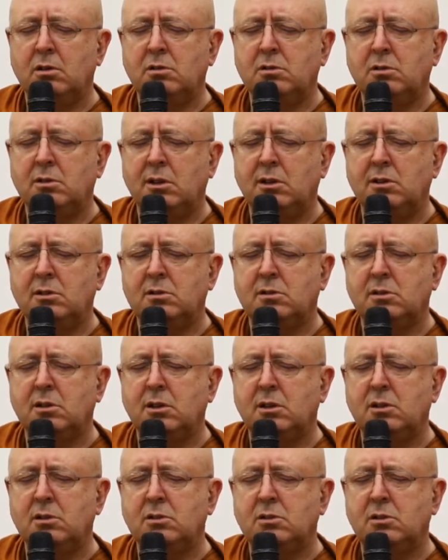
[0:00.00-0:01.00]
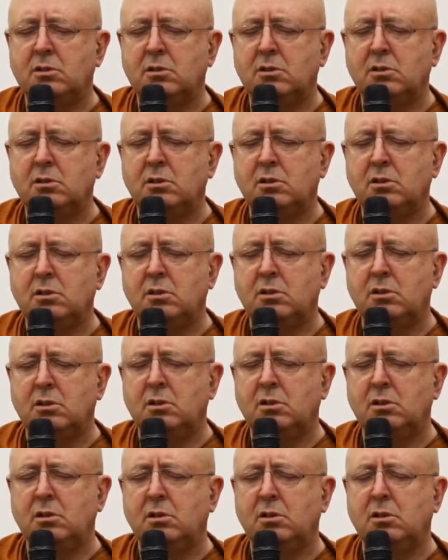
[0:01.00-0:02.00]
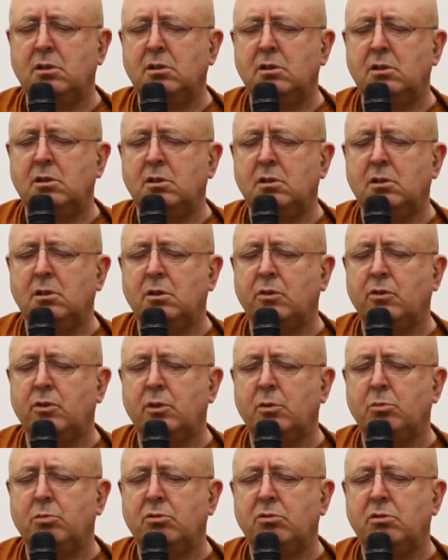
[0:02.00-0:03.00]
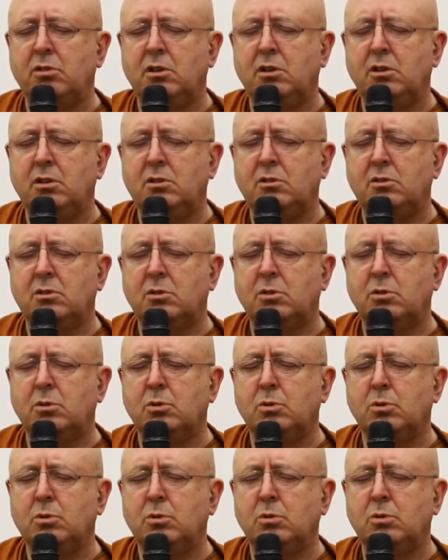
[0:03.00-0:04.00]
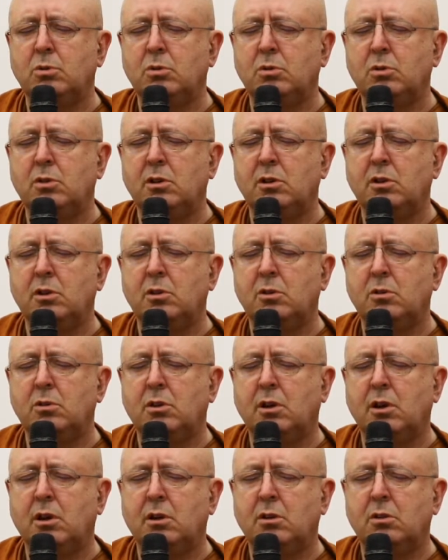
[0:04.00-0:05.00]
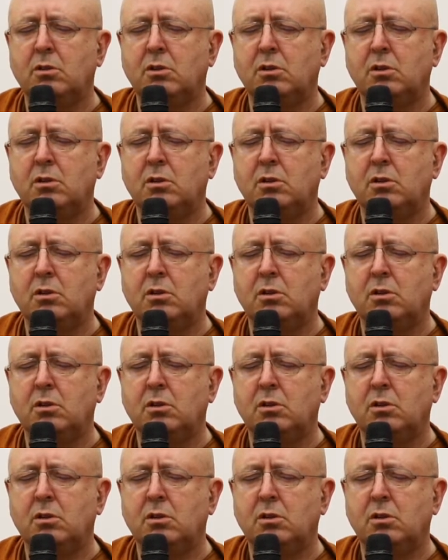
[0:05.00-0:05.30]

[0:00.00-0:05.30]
sensation of the breeze cooling you down.